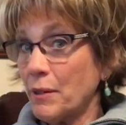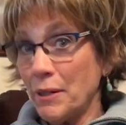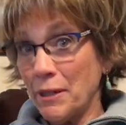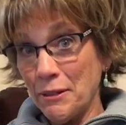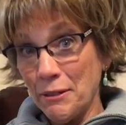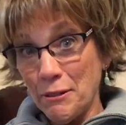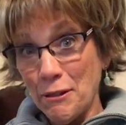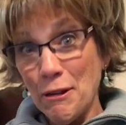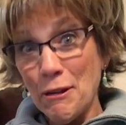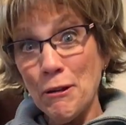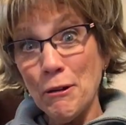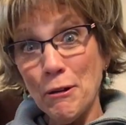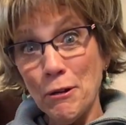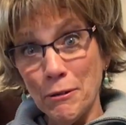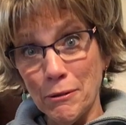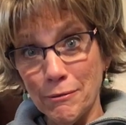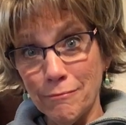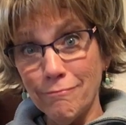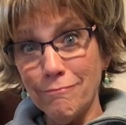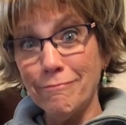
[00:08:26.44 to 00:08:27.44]

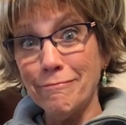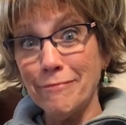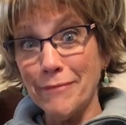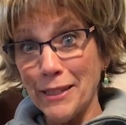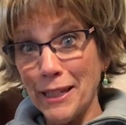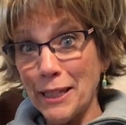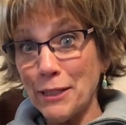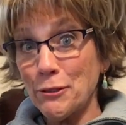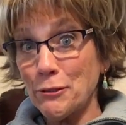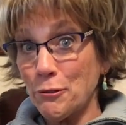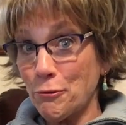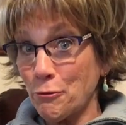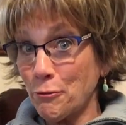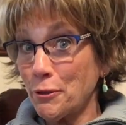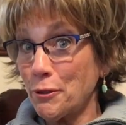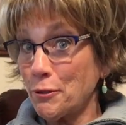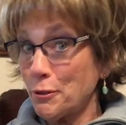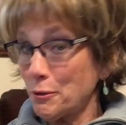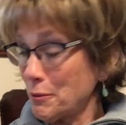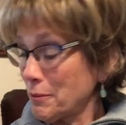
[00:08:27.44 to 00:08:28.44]
No, that's
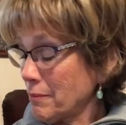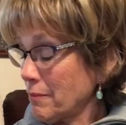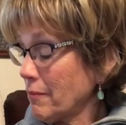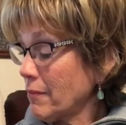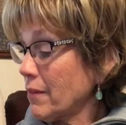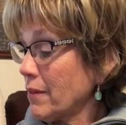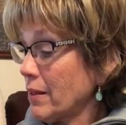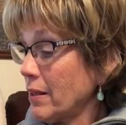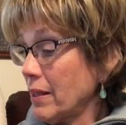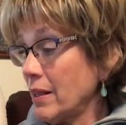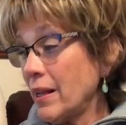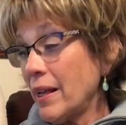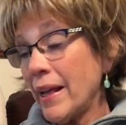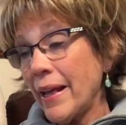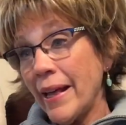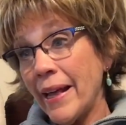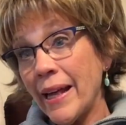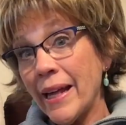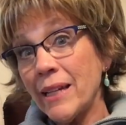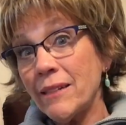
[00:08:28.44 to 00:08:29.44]
true.
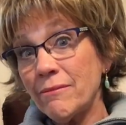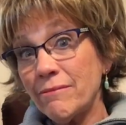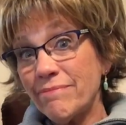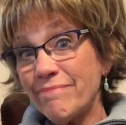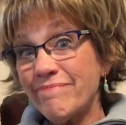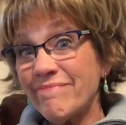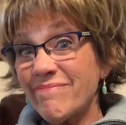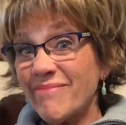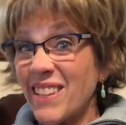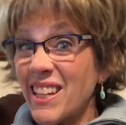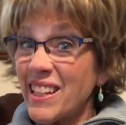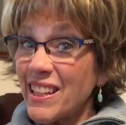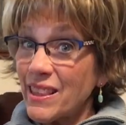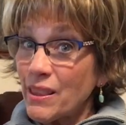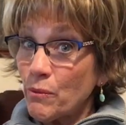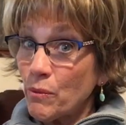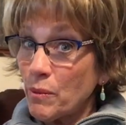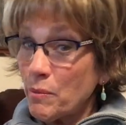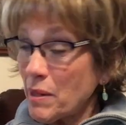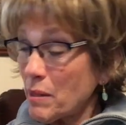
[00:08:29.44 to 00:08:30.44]
And
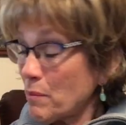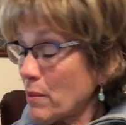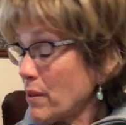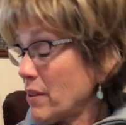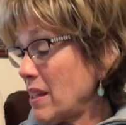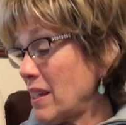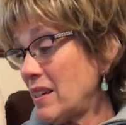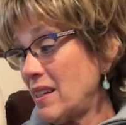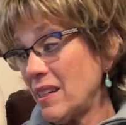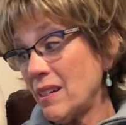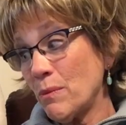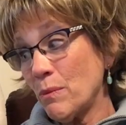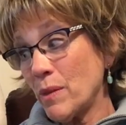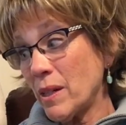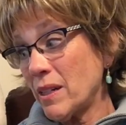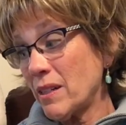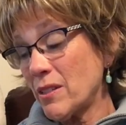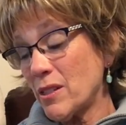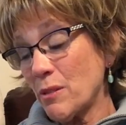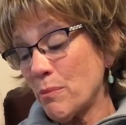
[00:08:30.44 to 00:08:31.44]
remember, they didn't want
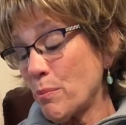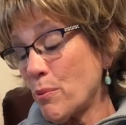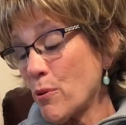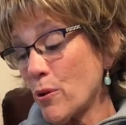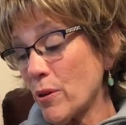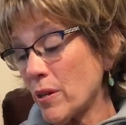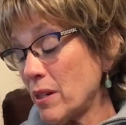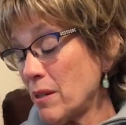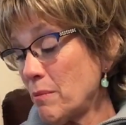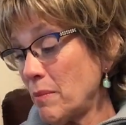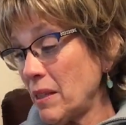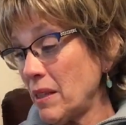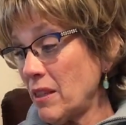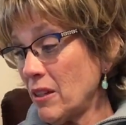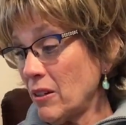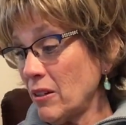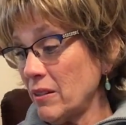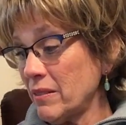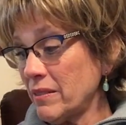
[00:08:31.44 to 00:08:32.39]
to support him either?